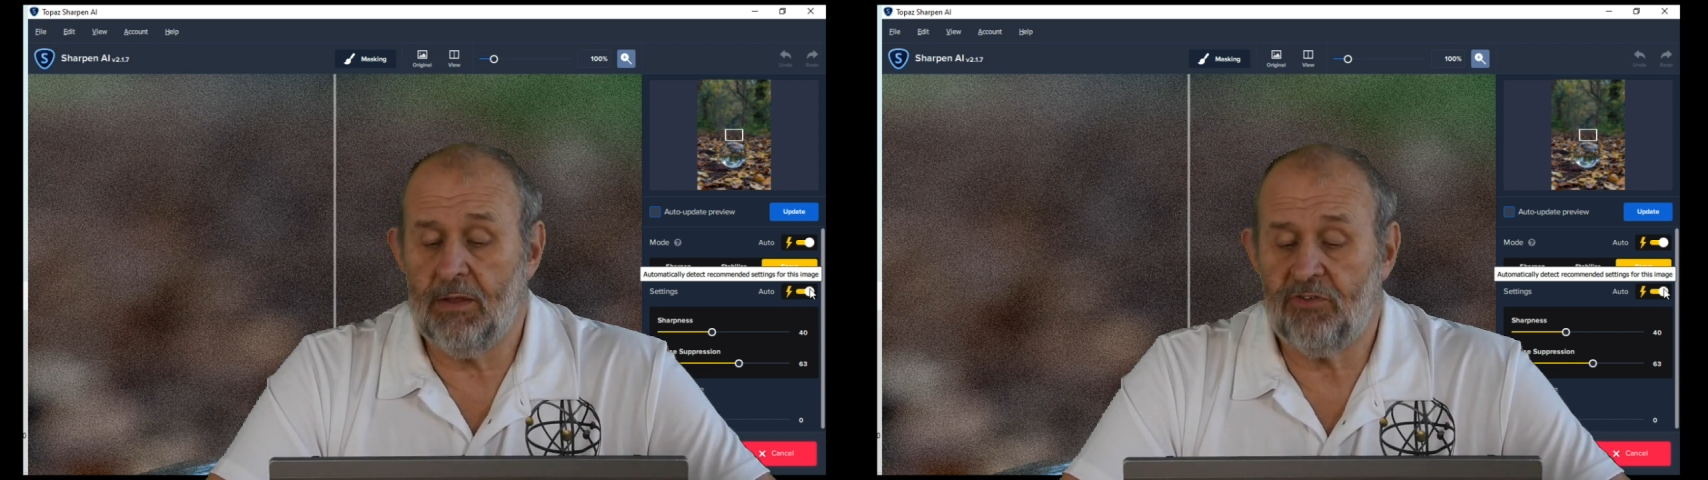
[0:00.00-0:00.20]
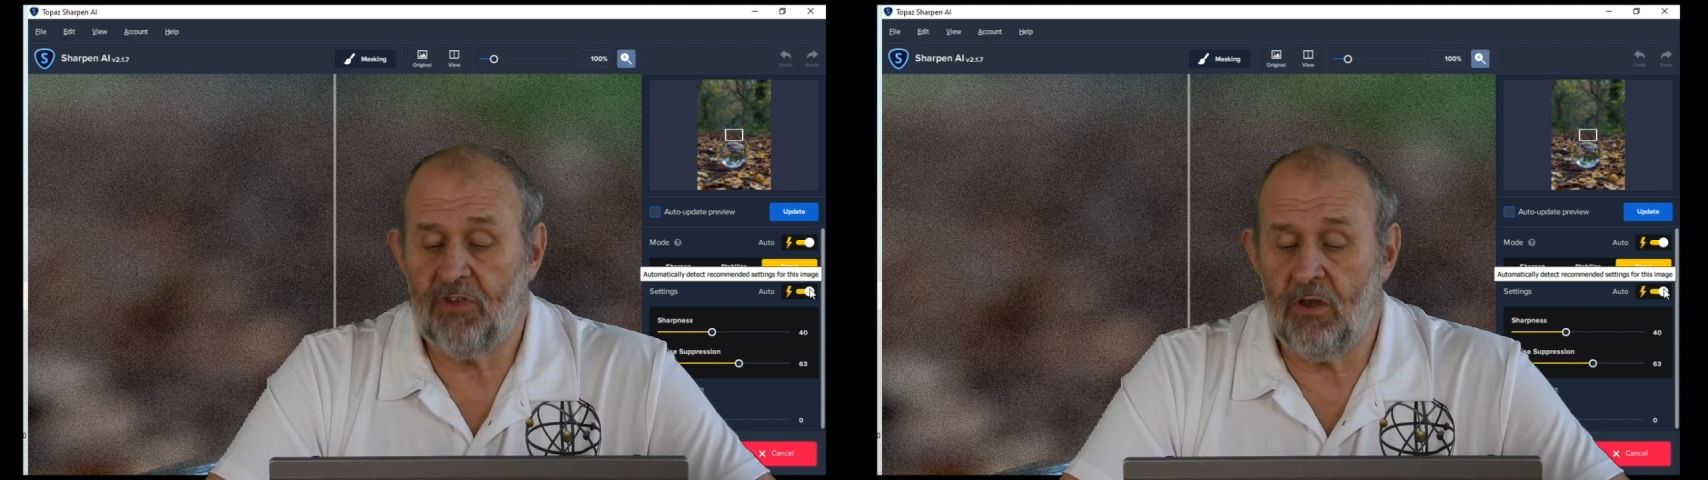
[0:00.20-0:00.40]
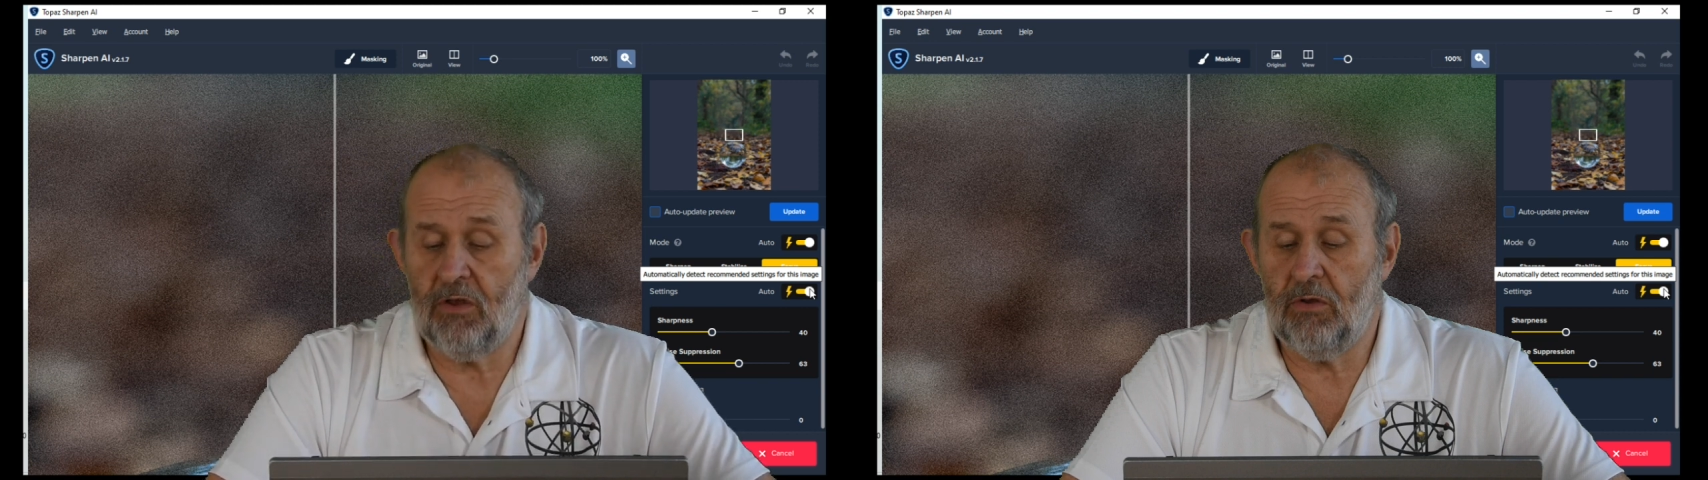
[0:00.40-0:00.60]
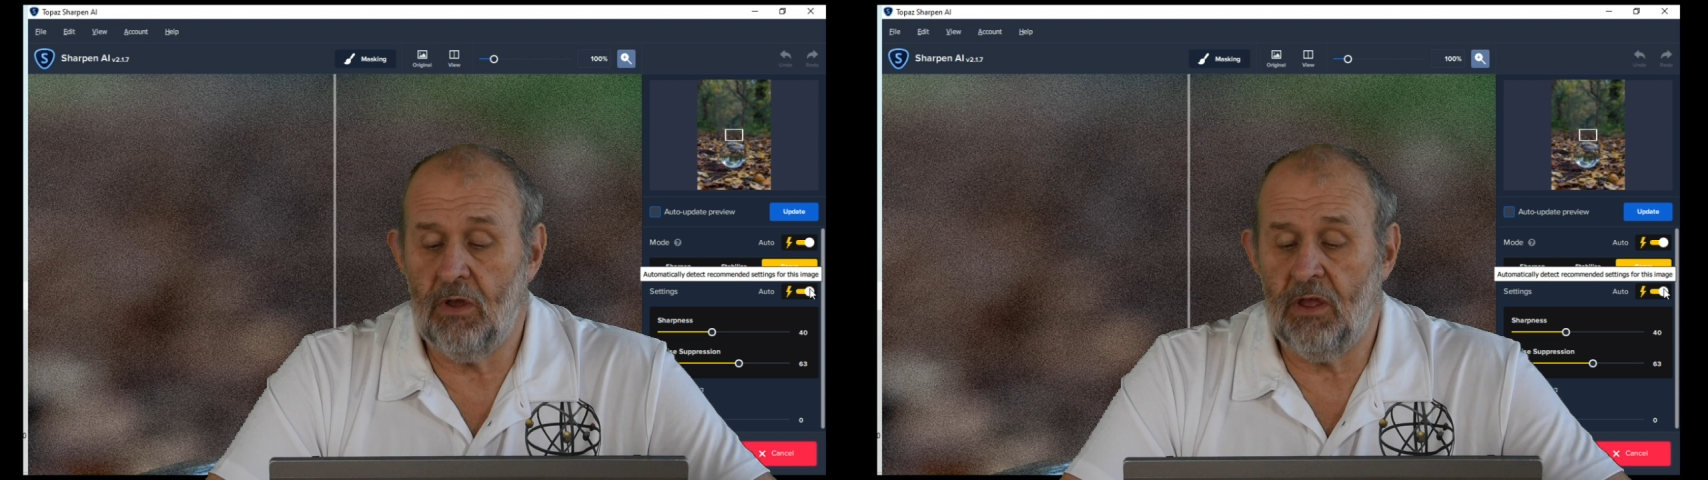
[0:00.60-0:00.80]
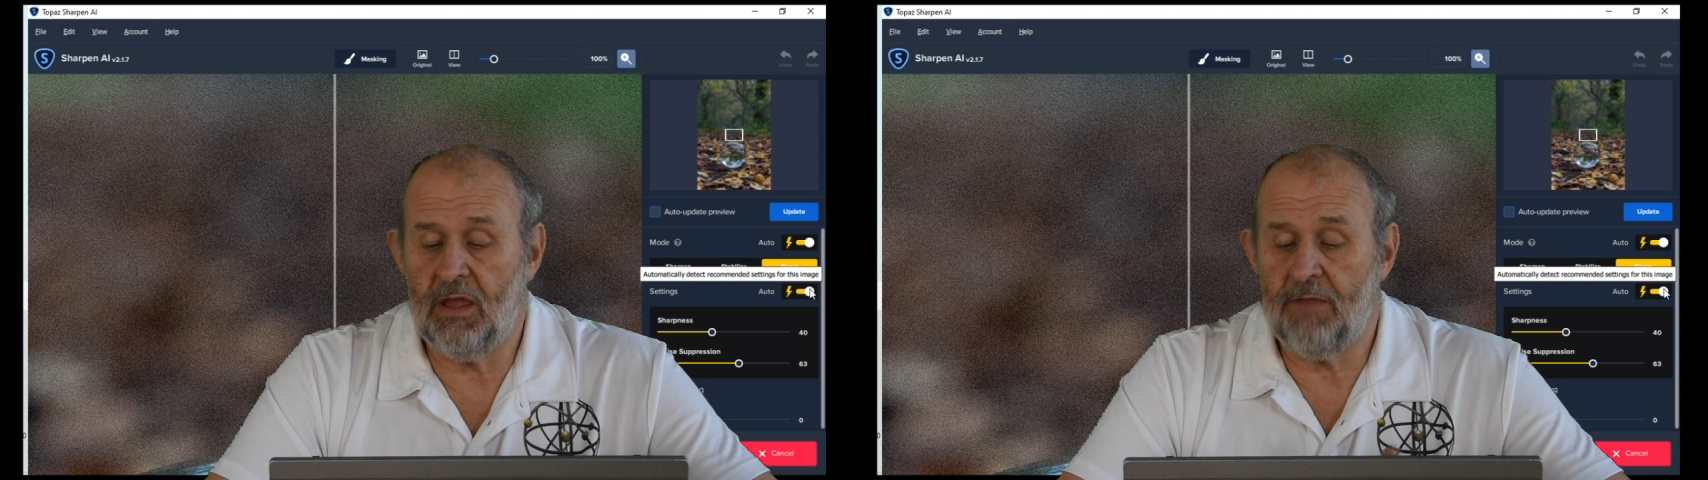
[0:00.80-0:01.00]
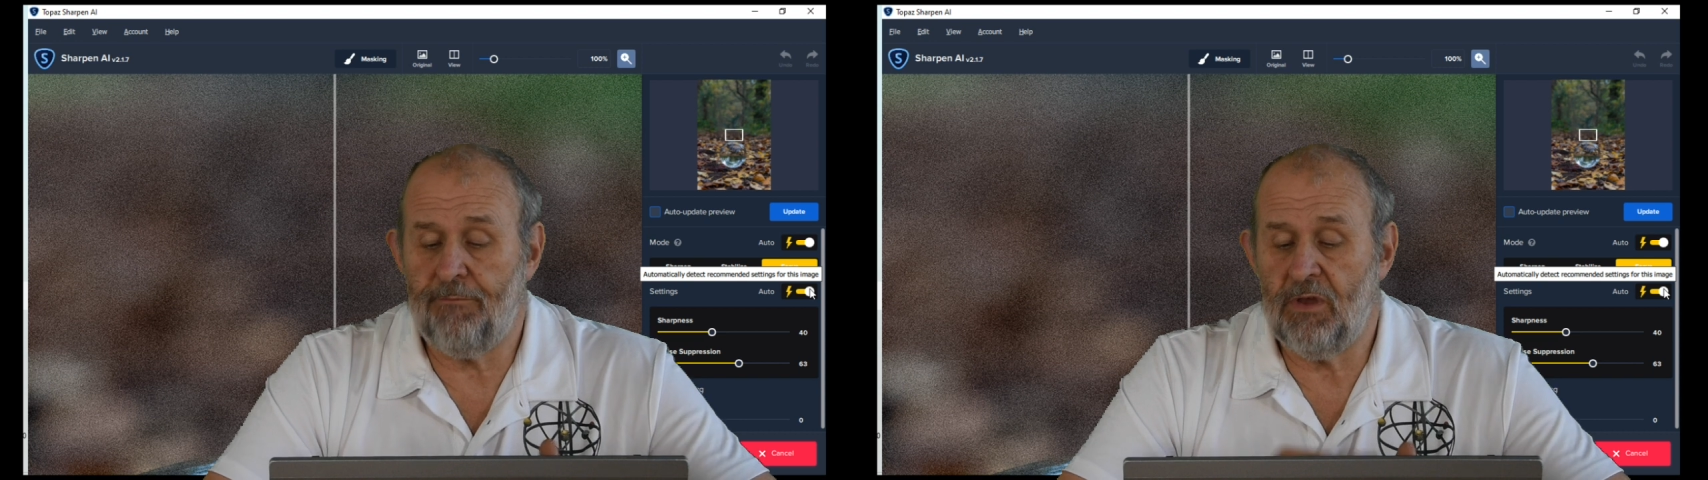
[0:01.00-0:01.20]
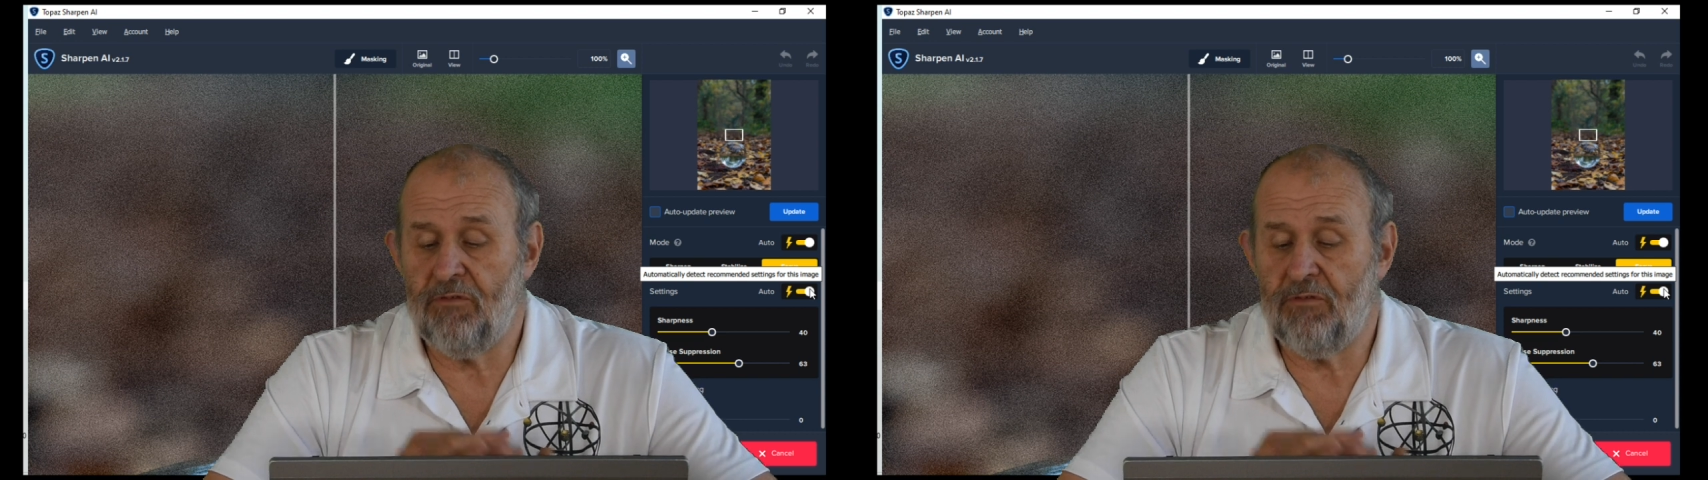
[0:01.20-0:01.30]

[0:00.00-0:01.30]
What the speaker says: So if you